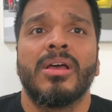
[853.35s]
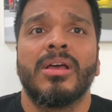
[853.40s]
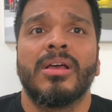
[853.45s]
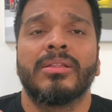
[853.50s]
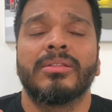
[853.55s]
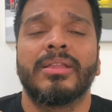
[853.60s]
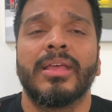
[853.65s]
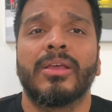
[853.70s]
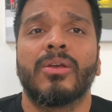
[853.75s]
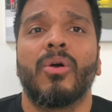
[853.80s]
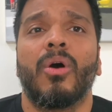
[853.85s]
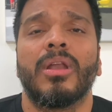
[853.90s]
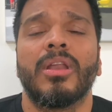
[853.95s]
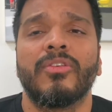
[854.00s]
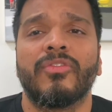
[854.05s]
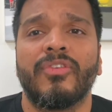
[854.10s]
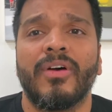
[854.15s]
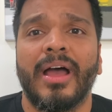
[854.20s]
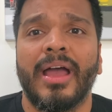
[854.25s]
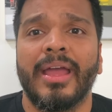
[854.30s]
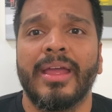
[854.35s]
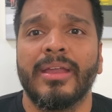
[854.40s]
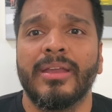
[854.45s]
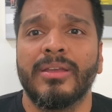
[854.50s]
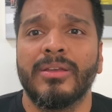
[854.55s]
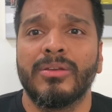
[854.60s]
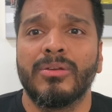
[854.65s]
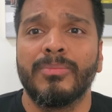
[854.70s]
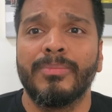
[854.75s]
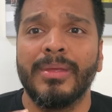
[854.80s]
they qualify
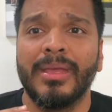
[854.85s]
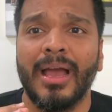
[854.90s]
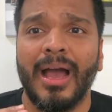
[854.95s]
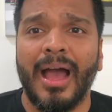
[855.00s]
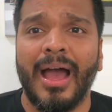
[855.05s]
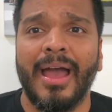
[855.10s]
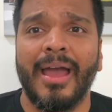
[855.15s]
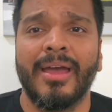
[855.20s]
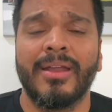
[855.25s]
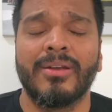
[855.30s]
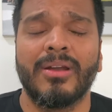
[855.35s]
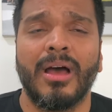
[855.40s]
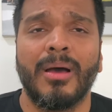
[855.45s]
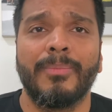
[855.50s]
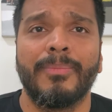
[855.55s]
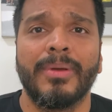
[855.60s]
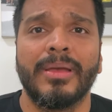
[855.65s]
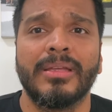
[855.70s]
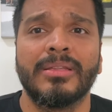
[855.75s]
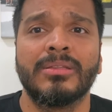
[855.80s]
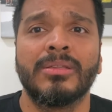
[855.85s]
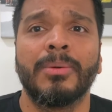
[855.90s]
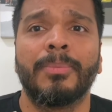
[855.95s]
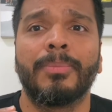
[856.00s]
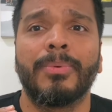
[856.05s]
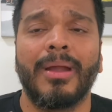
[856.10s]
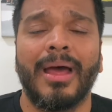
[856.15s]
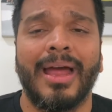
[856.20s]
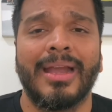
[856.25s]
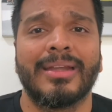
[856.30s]
to be higher up in the
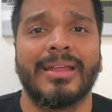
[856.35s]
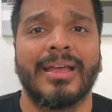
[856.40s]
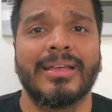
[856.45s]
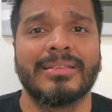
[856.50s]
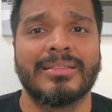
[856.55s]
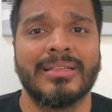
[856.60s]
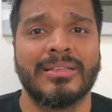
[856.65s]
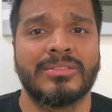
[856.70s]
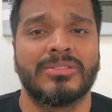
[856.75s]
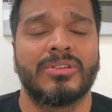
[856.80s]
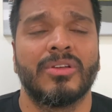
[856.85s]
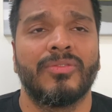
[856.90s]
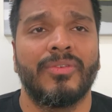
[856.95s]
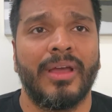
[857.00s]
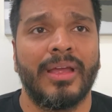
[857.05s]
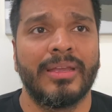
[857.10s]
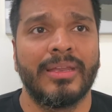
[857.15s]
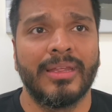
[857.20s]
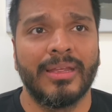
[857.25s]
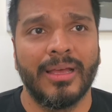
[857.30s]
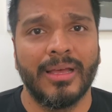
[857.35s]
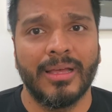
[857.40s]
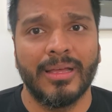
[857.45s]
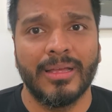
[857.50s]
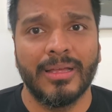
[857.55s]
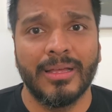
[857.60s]
prioritized list of ideas.